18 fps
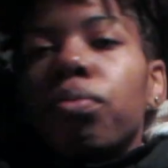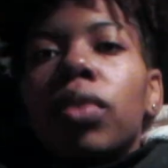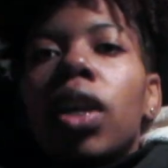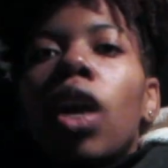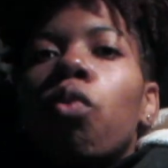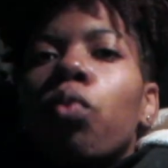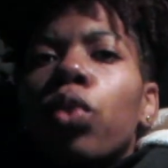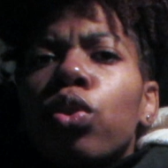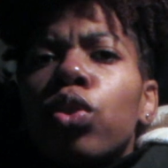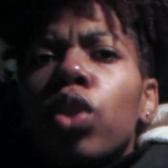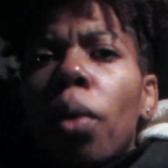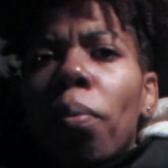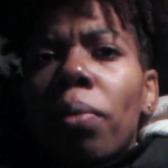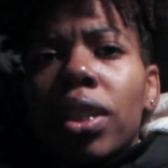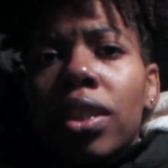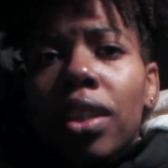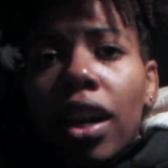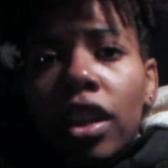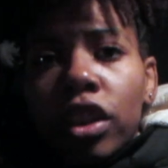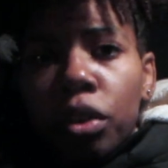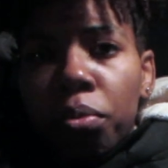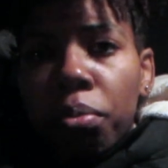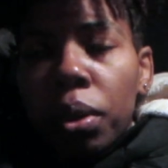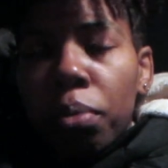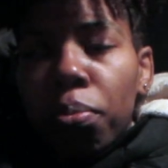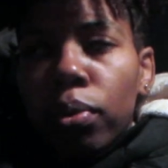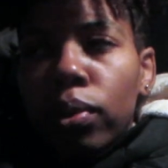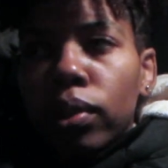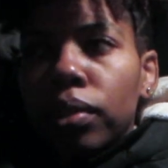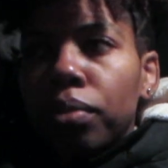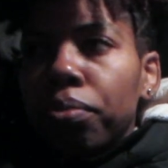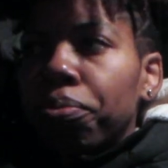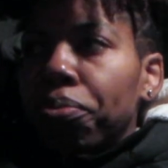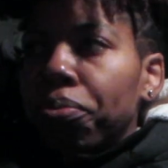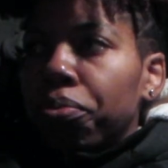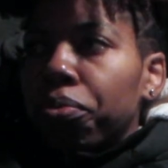and when you start massaging people,
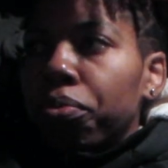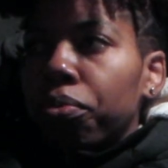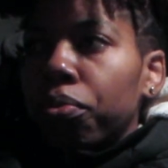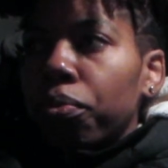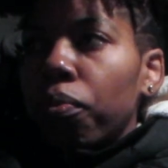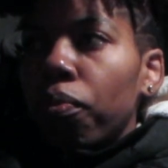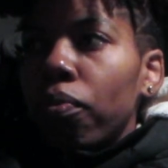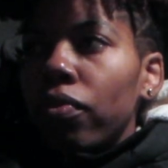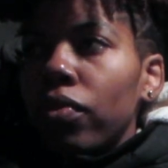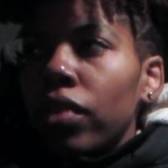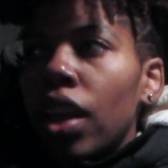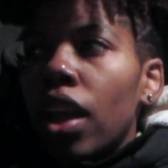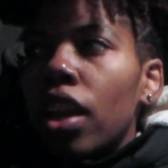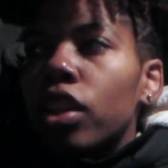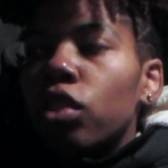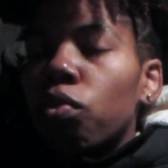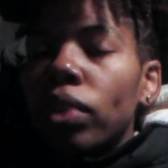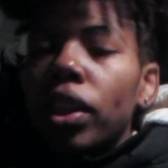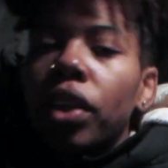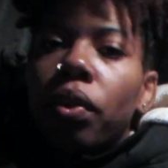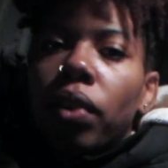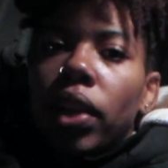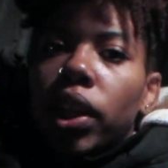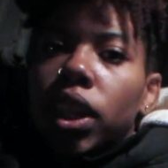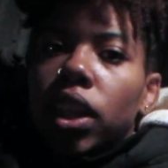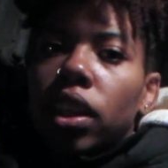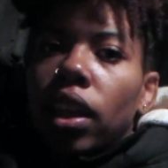it's really crazy,